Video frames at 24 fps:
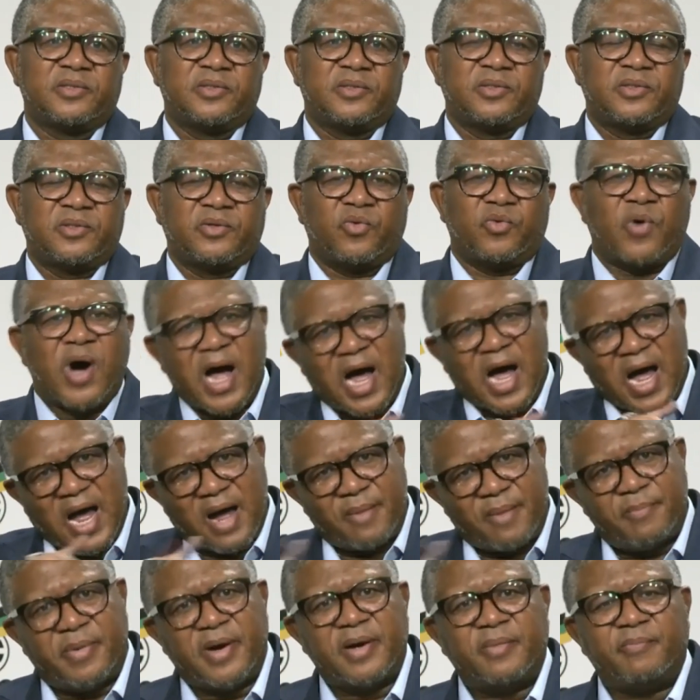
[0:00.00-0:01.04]

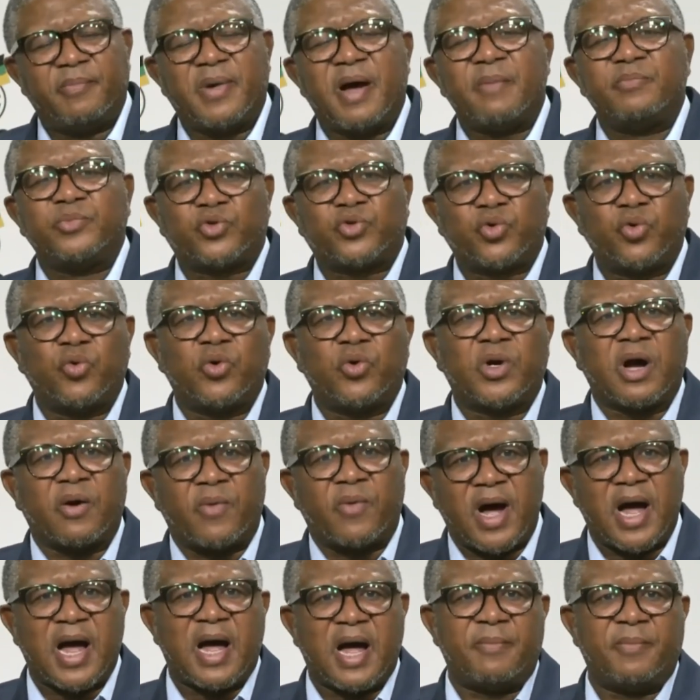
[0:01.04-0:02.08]
Wahamba bamthuka
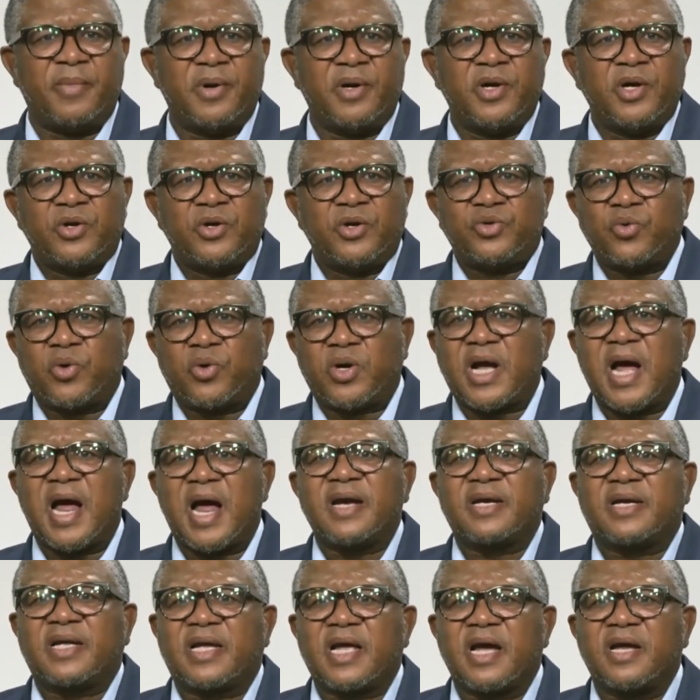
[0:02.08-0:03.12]
wahamba. You
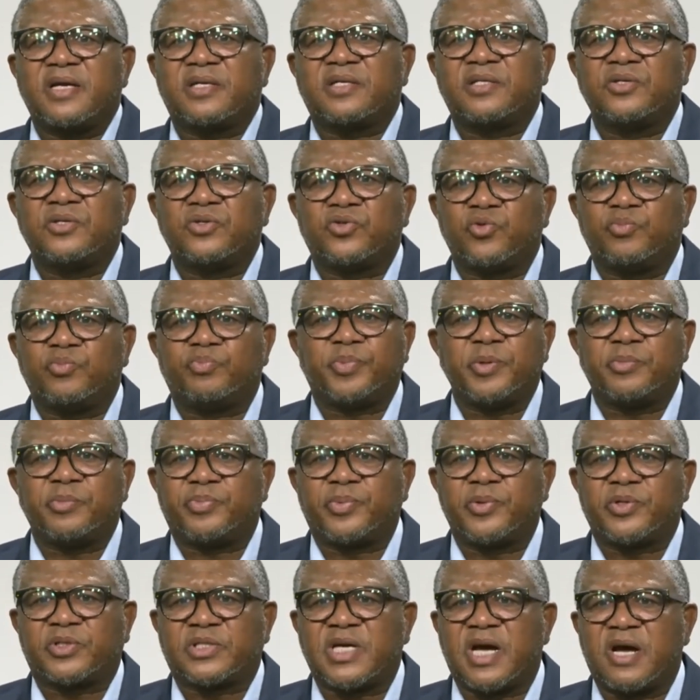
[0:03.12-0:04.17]
can't get into
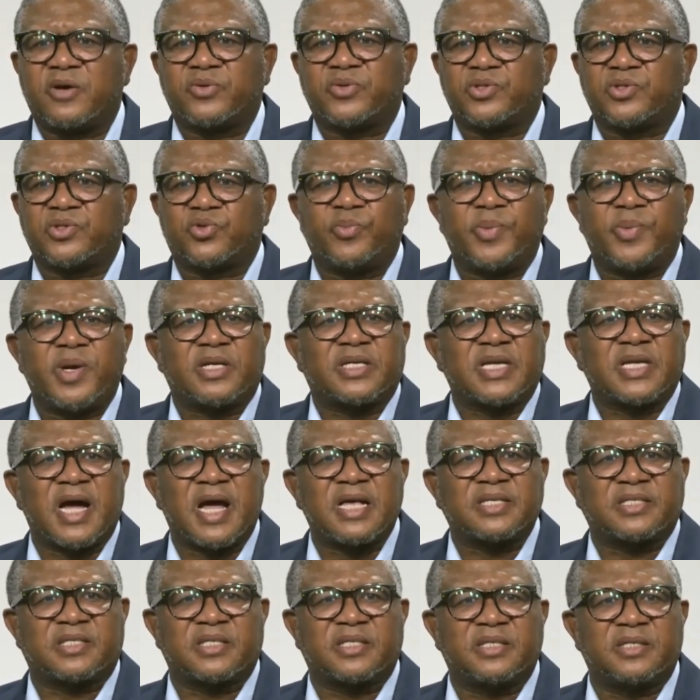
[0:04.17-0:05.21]
people's houses
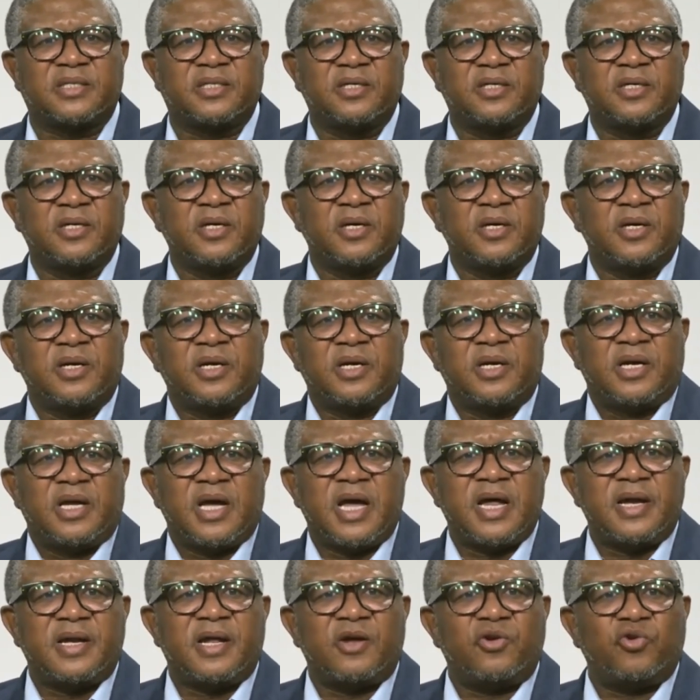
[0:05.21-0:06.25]
ubethazini
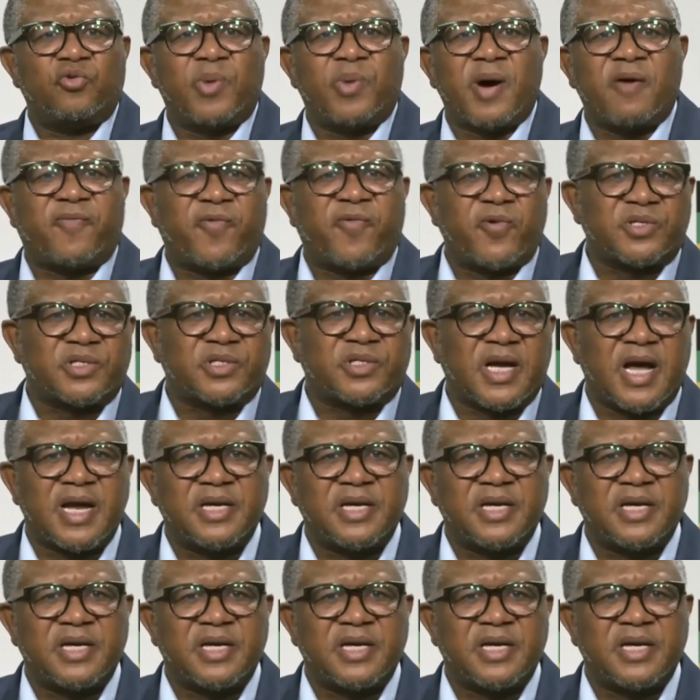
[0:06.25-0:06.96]
and then ubafose kadi